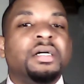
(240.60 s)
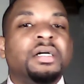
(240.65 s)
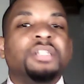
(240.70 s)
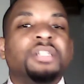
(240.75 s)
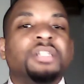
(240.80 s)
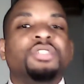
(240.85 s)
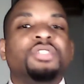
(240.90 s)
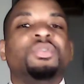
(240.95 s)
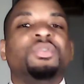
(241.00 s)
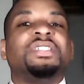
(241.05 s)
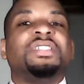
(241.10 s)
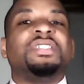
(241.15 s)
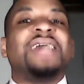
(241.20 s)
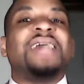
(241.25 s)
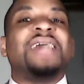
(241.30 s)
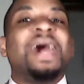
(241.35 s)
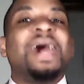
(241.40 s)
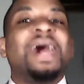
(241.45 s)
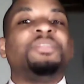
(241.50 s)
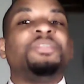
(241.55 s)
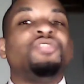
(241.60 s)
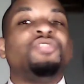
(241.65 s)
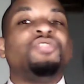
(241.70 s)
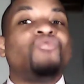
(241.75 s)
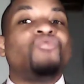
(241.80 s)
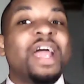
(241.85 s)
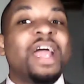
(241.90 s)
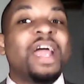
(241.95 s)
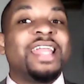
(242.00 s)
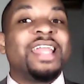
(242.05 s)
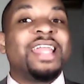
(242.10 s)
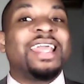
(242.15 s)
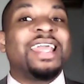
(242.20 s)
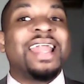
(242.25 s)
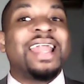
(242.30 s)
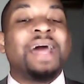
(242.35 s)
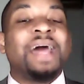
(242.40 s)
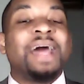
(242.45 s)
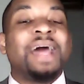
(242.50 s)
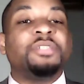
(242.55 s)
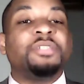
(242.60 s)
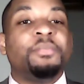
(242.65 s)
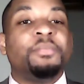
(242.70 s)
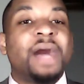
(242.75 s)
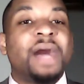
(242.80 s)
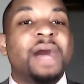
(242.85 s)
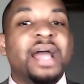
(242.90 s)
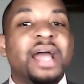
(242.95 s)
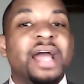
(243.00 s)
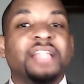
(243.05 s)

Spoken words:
uses option writing and option buying.